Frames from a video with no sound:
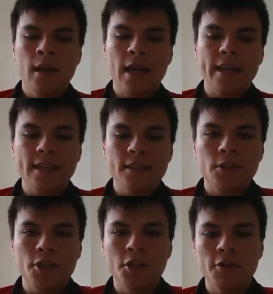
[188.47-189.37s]
Heading
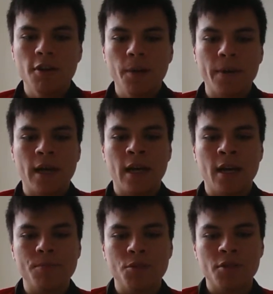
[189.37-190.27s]
into Europe,
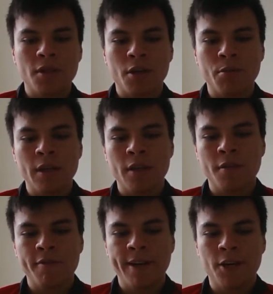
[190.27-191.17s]
we'll start with
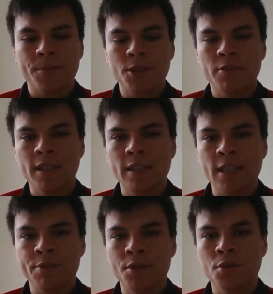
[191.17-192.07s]
Real Madrid,
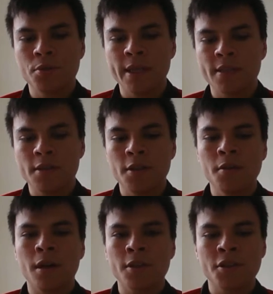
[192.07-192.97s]
as we always
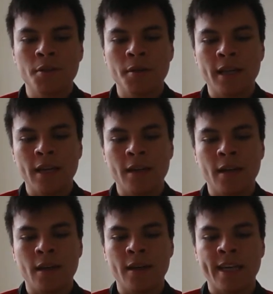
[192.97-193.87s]
do. Our duo
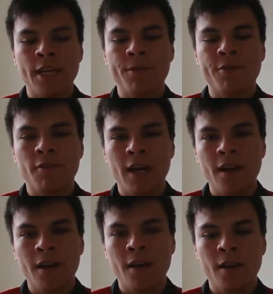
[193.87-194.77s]
there, Guillermo
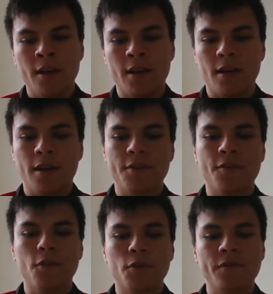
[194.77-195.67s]
Varela, after
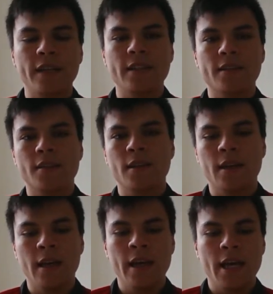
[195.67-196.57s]
4 defeats
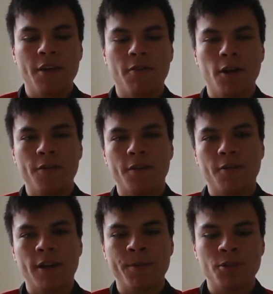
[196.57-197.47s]
in a row for the
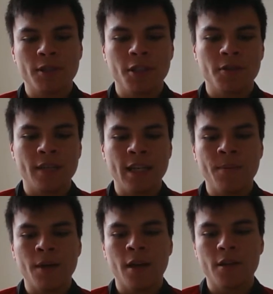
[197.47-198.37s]
Real Madrid youth
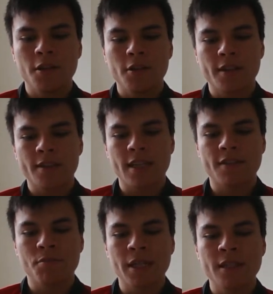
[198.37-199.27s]
team, 2
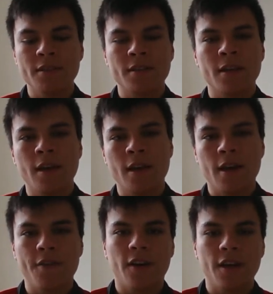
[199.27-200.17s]
successive wins,
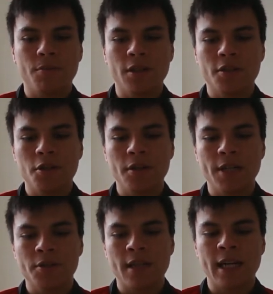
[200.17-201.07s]
5-1 and
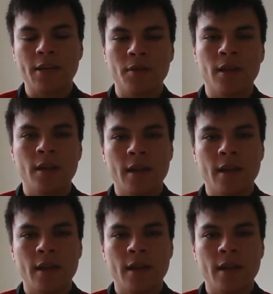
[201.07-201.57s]
2-0, so they're now